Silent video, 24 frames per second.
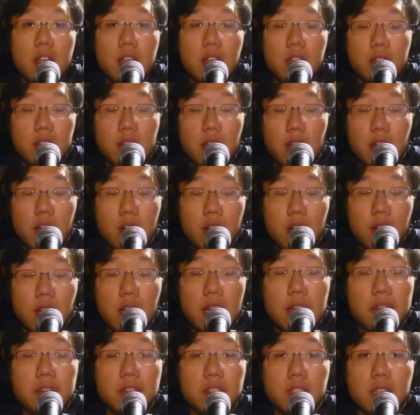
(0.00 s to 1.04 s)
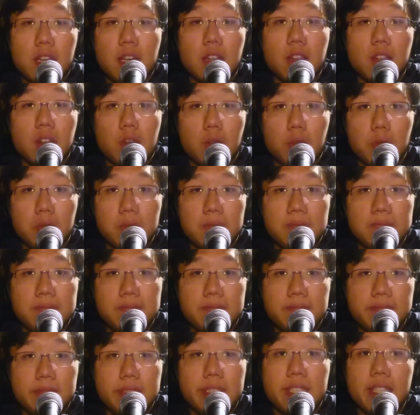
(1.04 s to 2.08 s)
that her life is a hellhole.
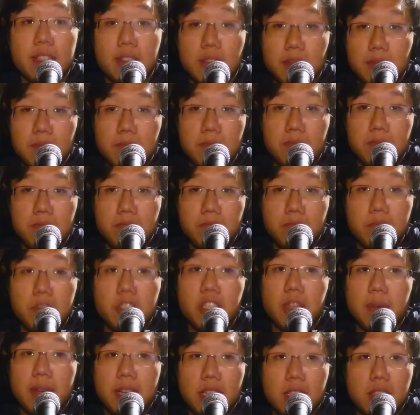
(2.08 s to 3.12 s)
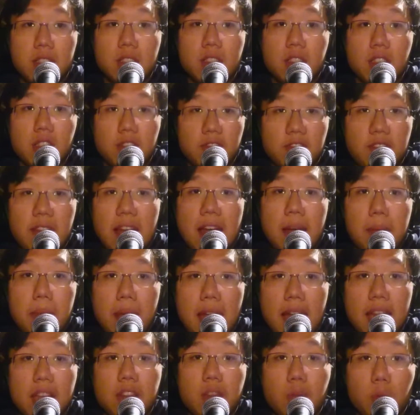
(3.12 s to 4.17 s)
Still, she manages to
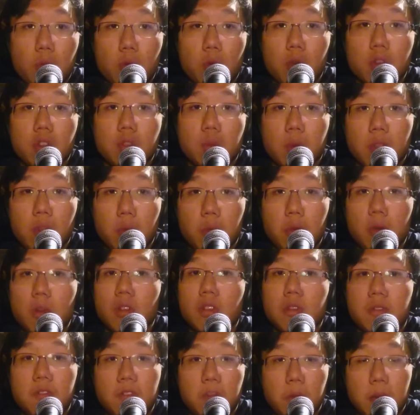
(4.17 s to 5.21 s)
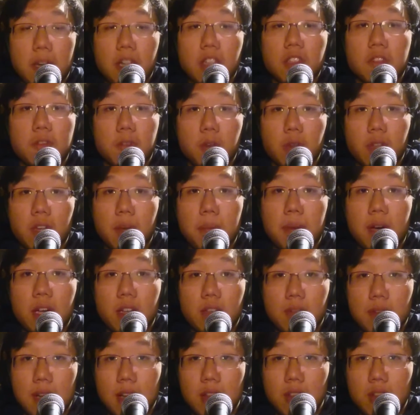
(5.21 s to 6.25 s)
command the wards while the world's falling
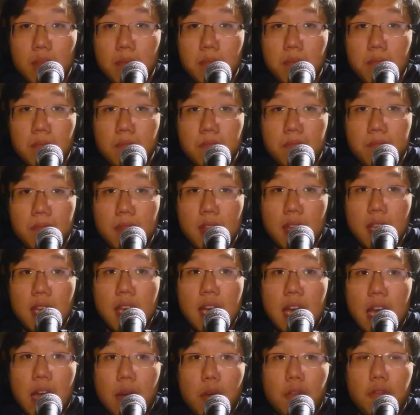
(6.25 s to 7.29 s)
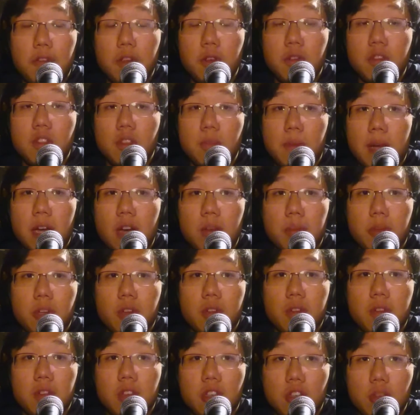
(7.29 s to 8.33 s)
apart around them, and refuses
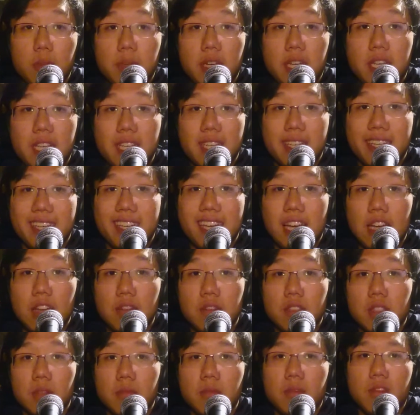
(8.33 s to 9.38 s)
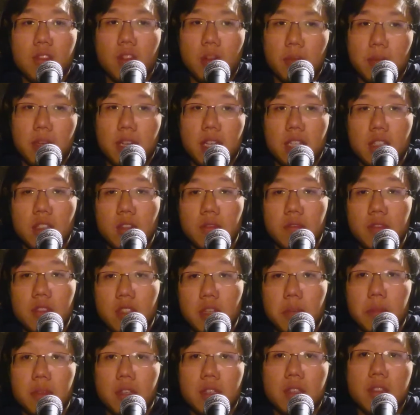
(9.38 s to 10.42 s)
parahuman healing out of some combination of
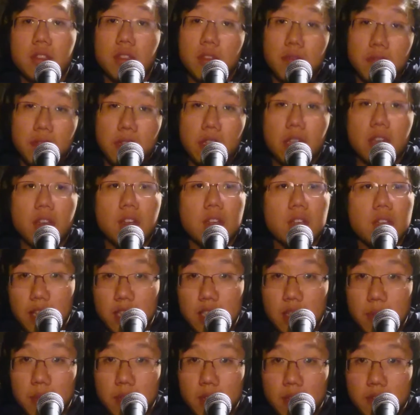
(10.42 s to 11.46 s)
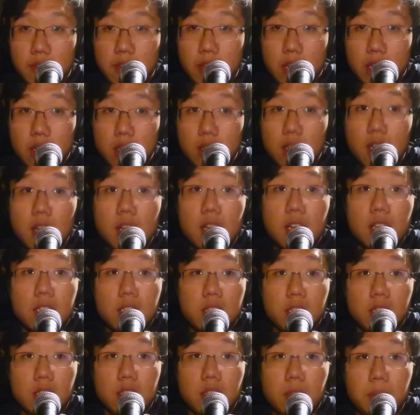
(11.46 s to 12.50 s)
stubbornness and fear. Except in Fanon, she is the